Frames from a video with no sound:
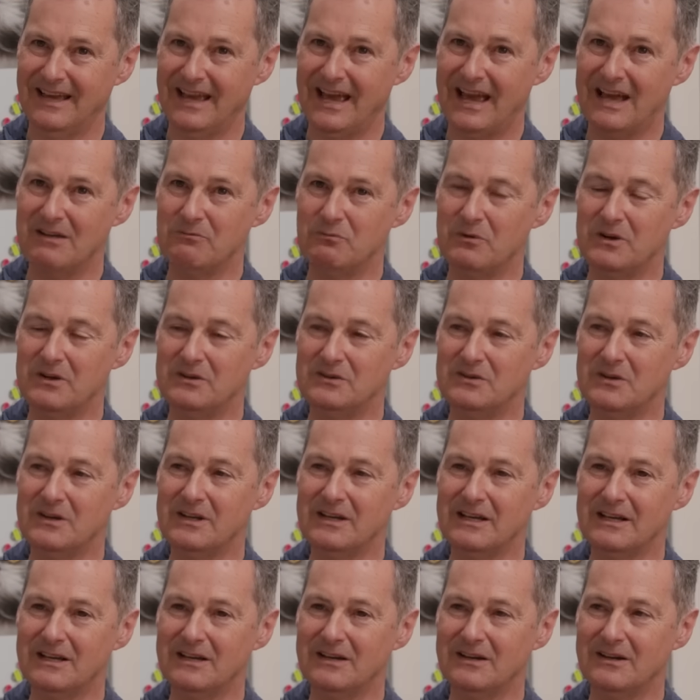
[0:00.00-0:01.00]
And we're
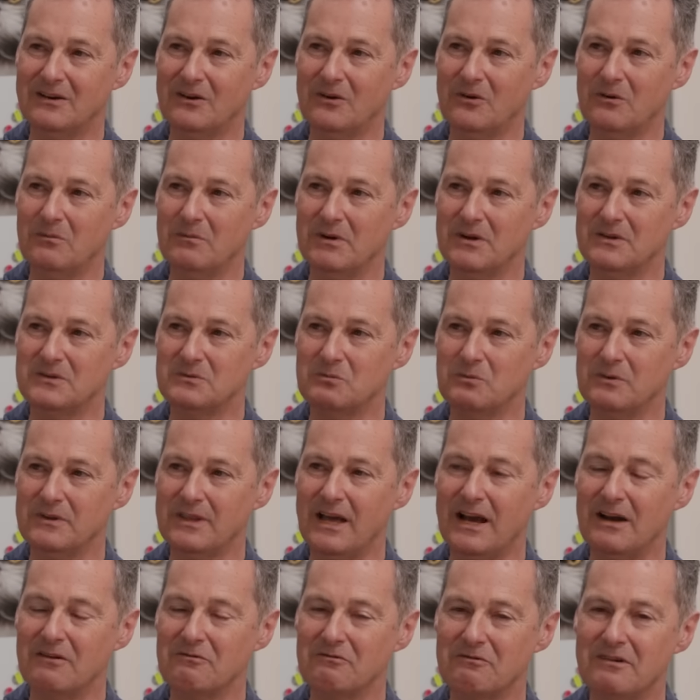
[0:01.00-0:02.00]
doing it almost
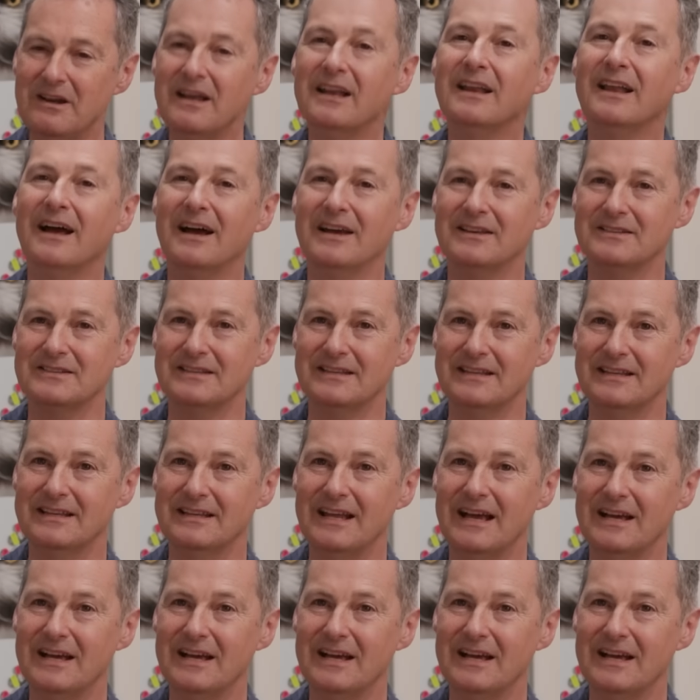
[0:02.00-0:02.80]
without realizing it